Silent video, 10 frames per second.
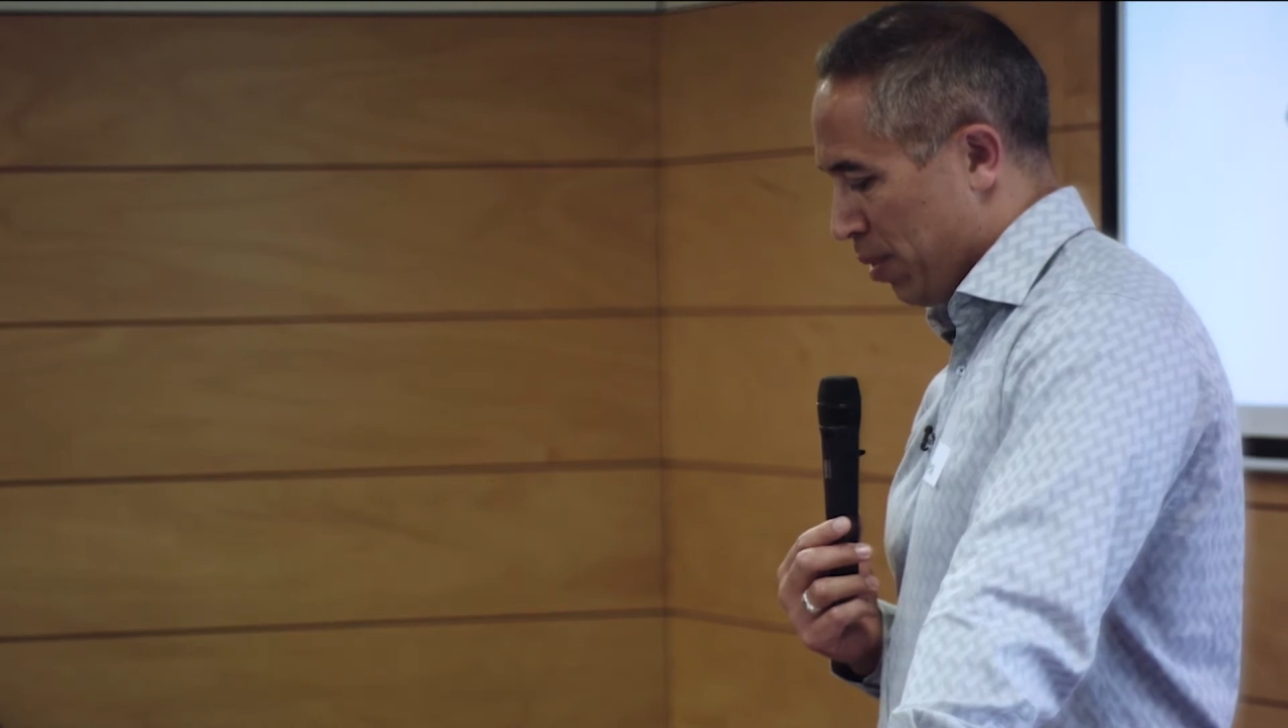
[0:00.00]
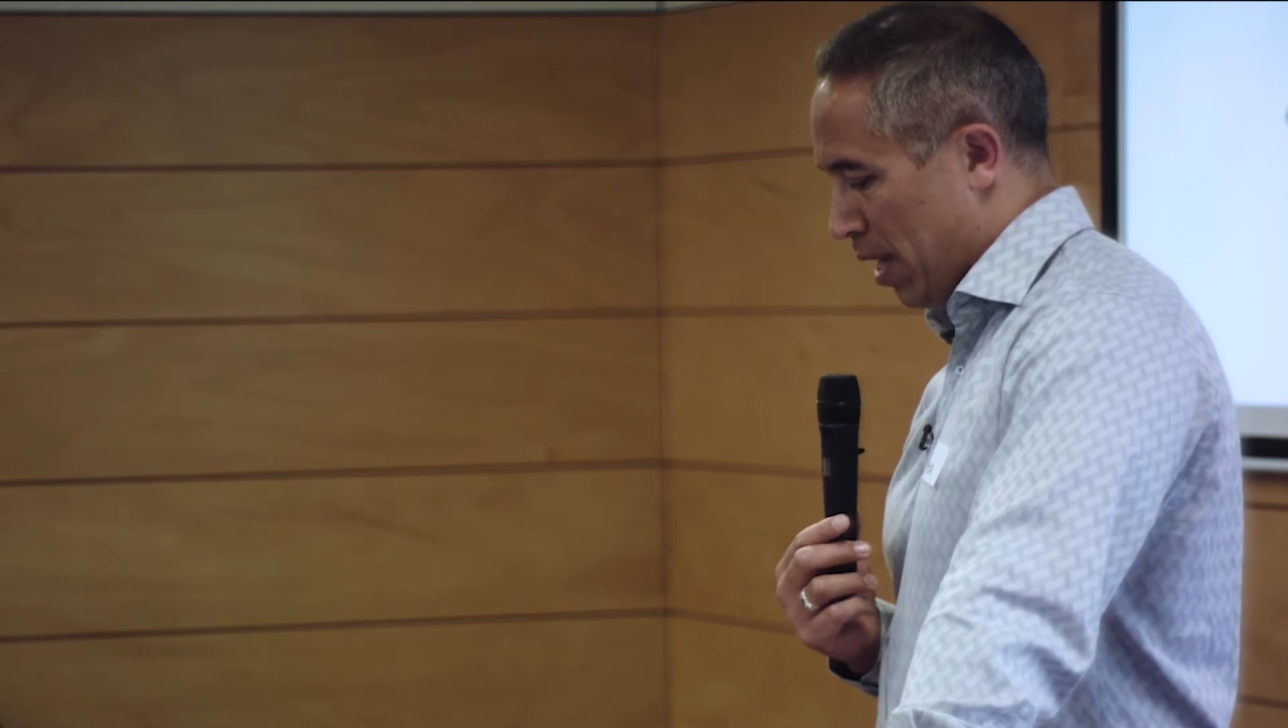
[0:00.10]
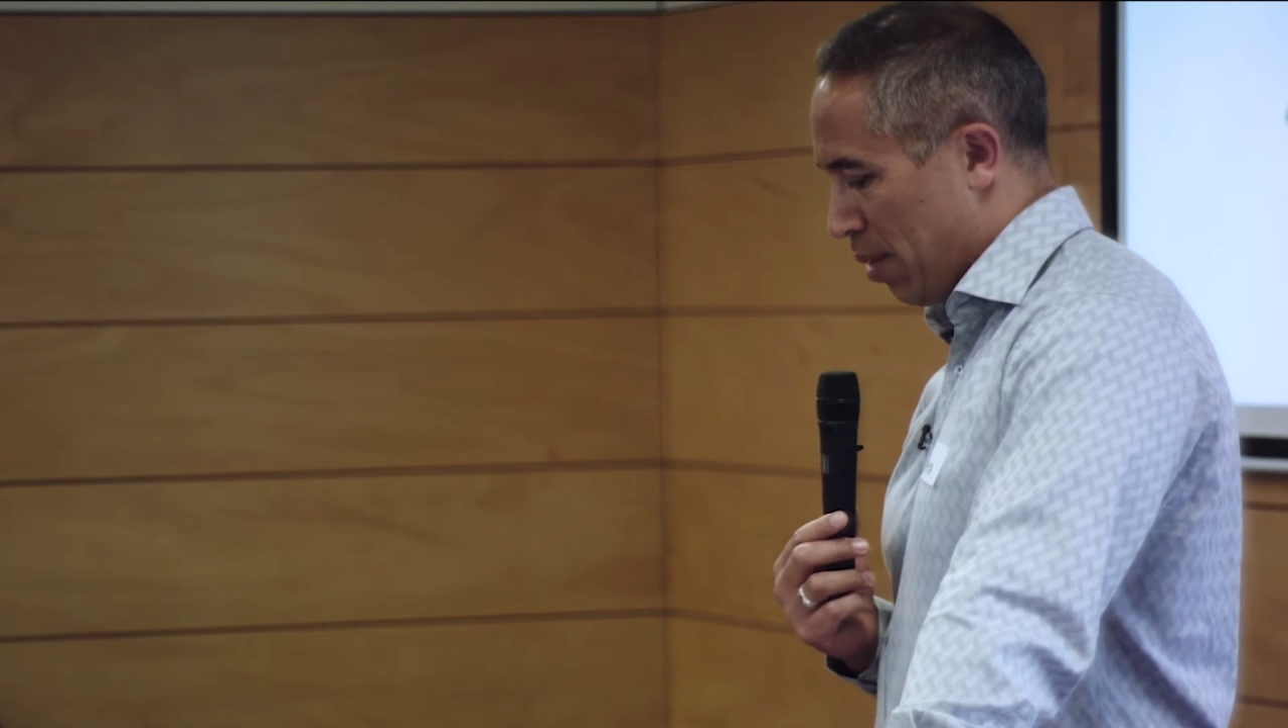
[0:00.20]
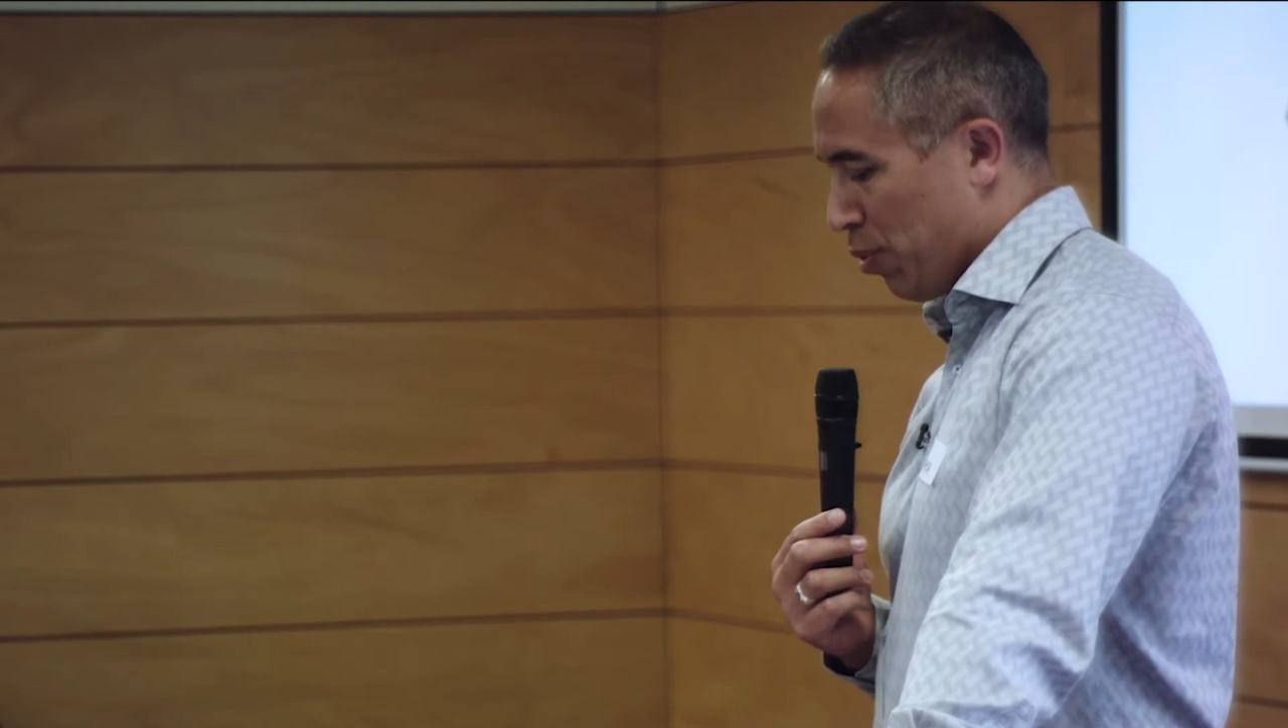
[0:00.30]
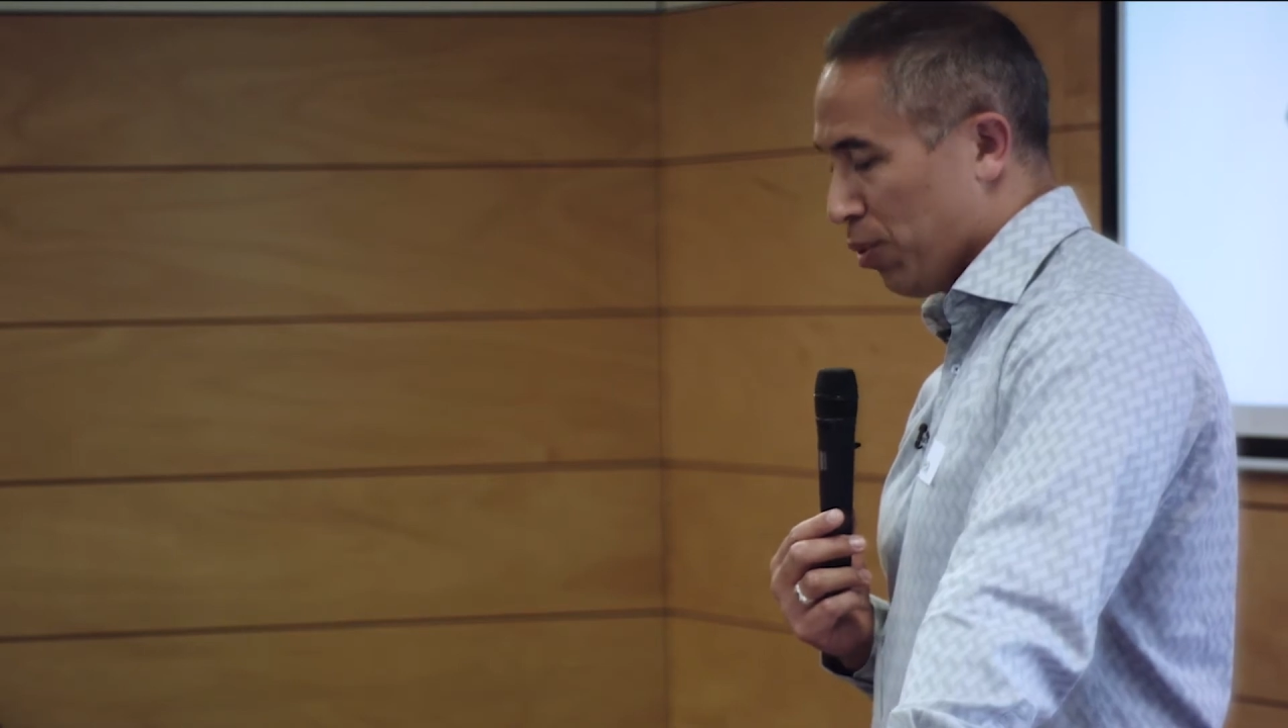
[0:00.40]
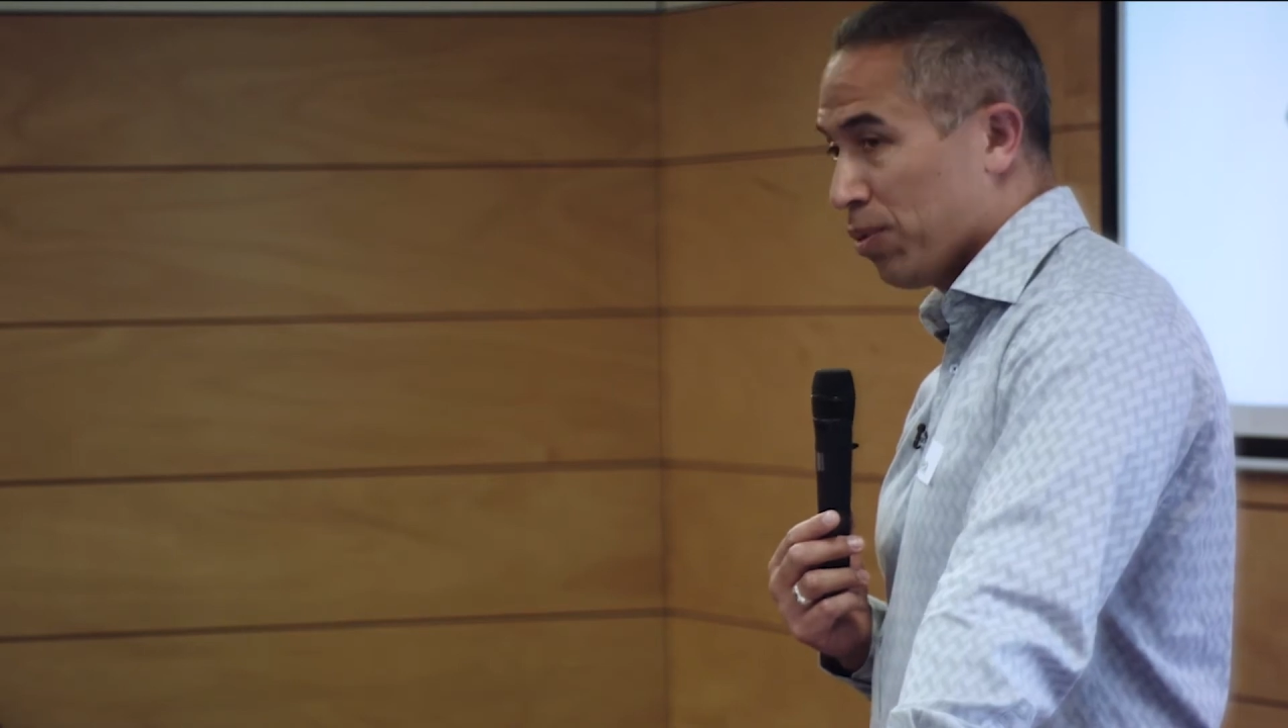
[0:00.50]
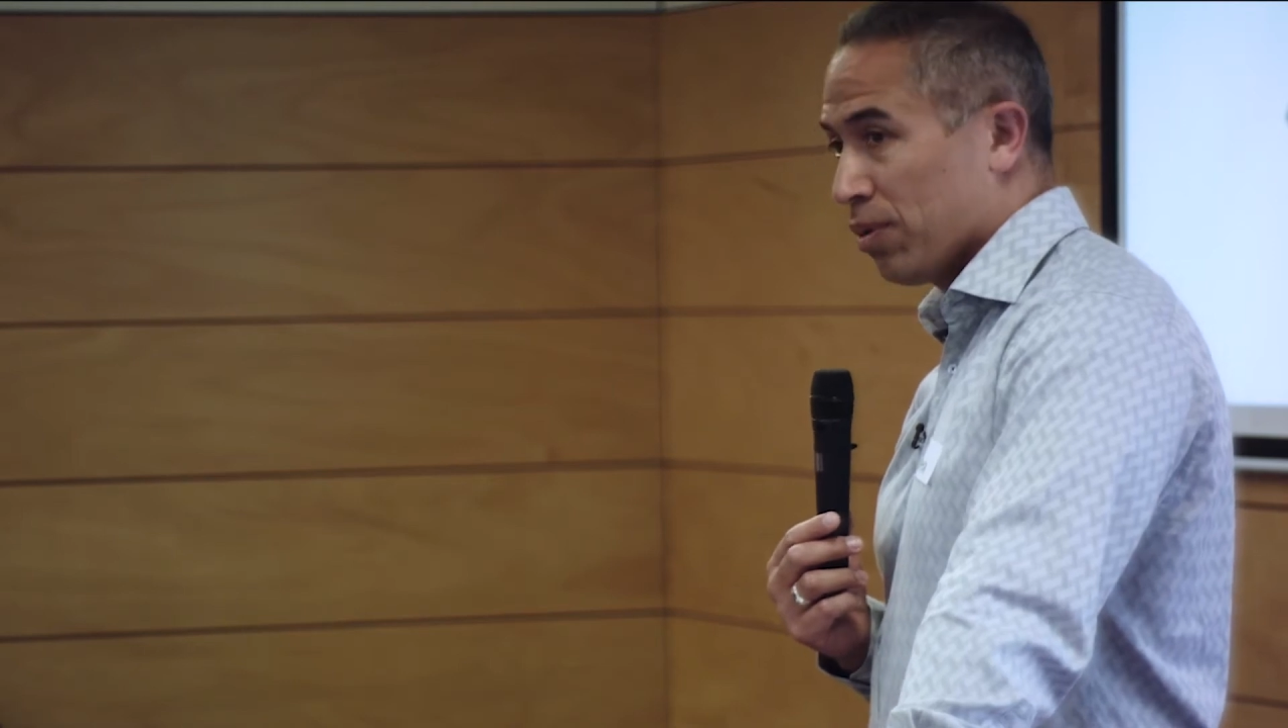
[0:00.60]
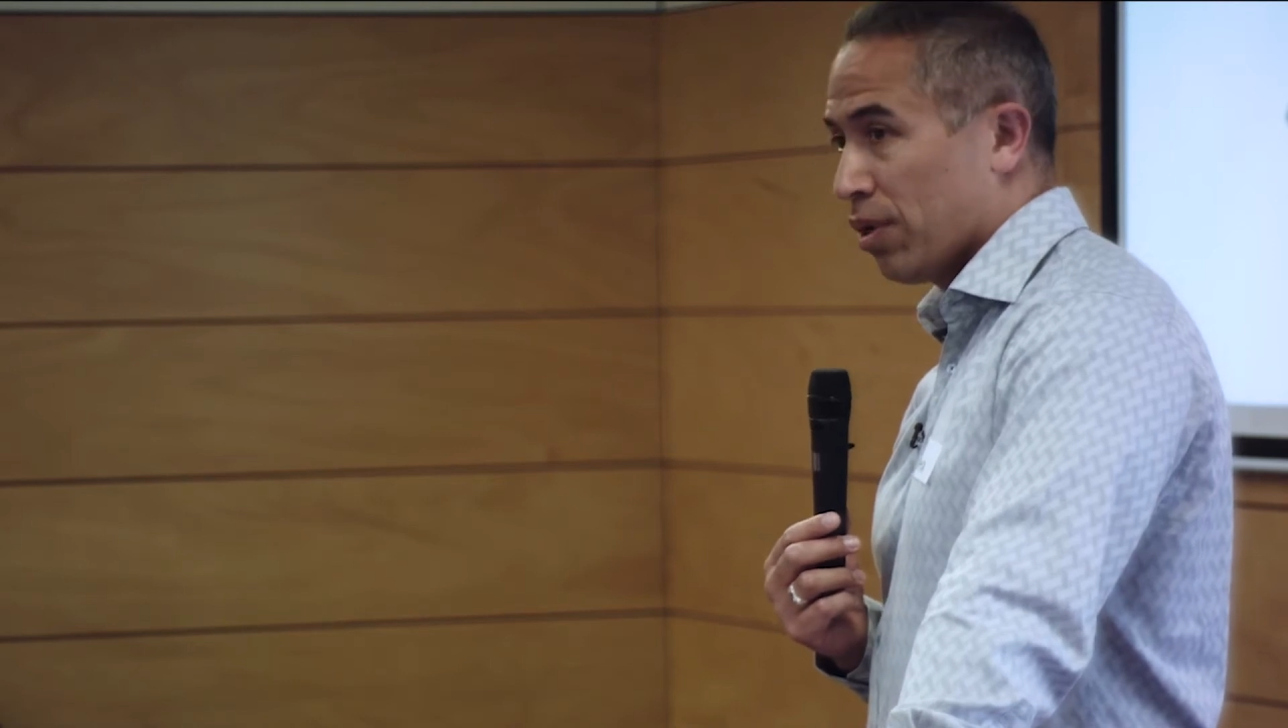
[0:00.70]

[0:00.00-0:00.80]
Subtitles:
Hapu,